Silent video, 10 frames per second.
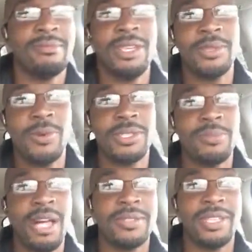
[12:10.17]
make someone
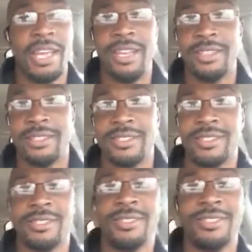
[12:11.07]
smile today.
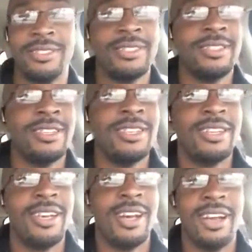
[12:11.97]

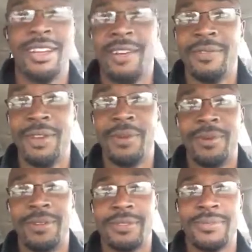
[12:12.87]
All right. Have a good
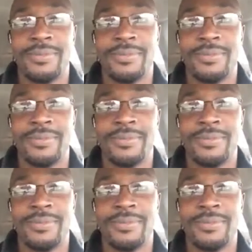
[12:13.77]
one.